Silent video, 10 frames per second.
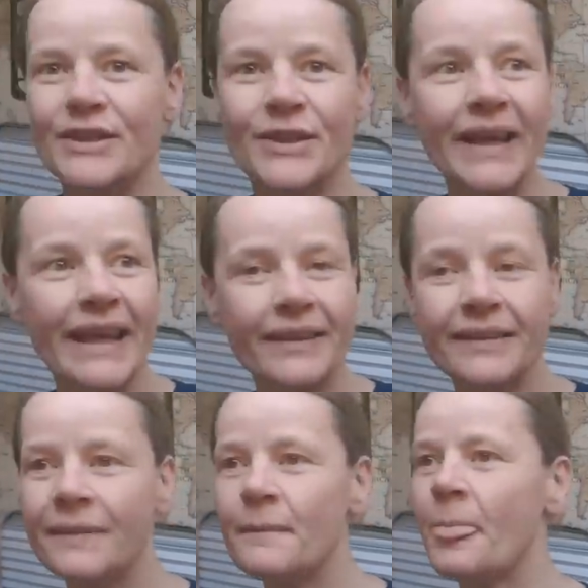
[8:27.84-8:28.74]
two here,
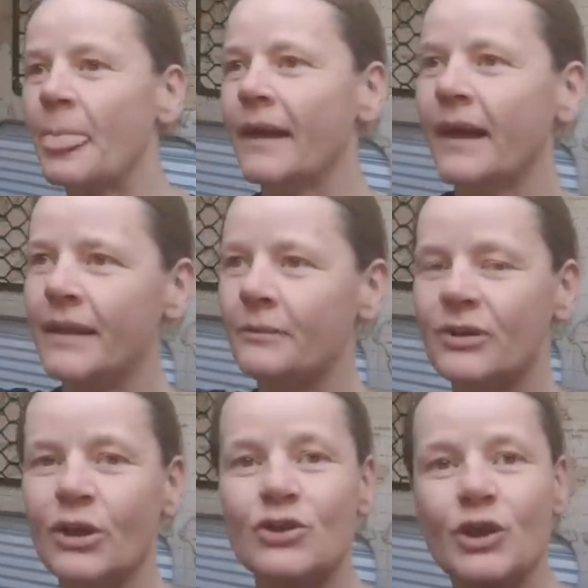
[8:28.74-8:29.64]
and then we've
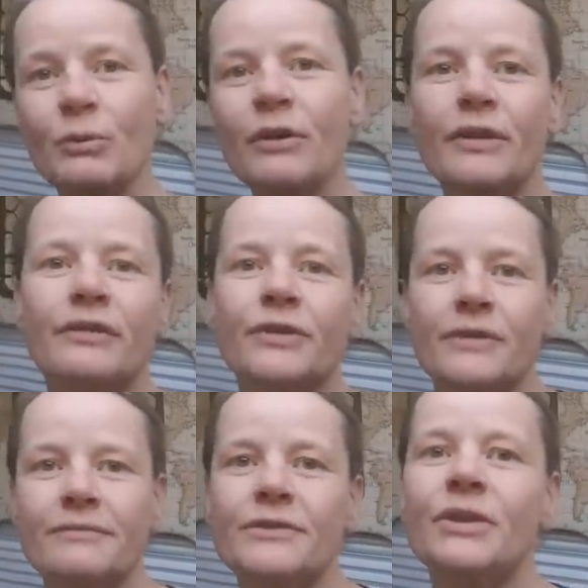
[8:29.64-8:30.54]
got two more at the
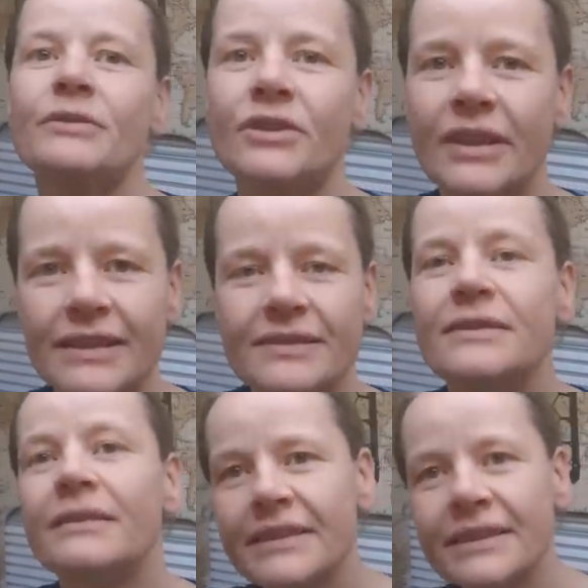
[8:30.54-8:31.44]
front. So John has
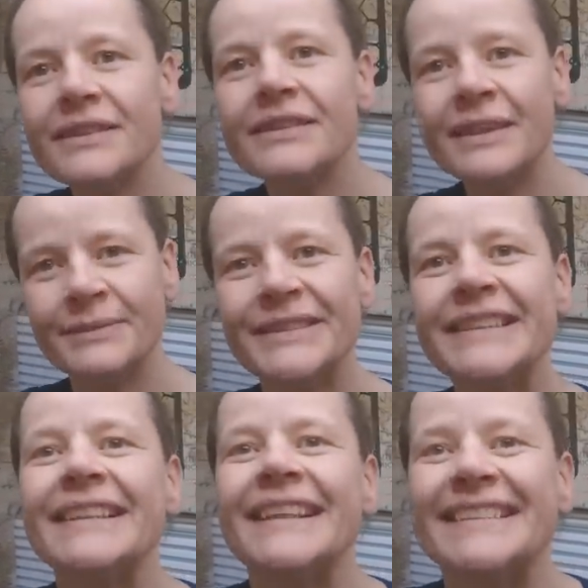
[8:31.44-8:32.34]
no excuses anymore,
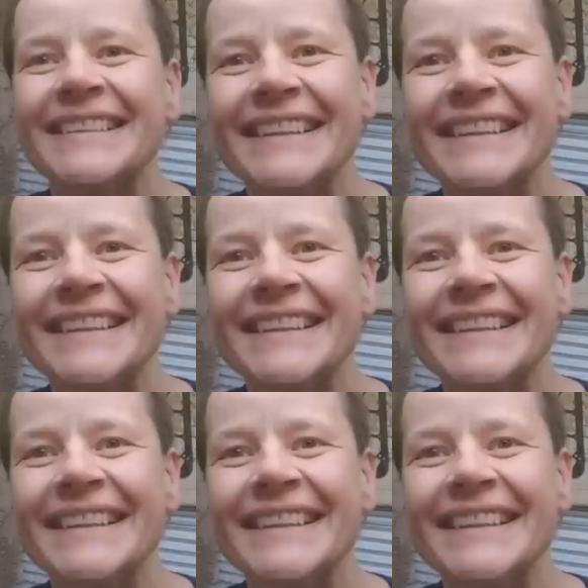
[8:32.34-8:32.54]
dear darling.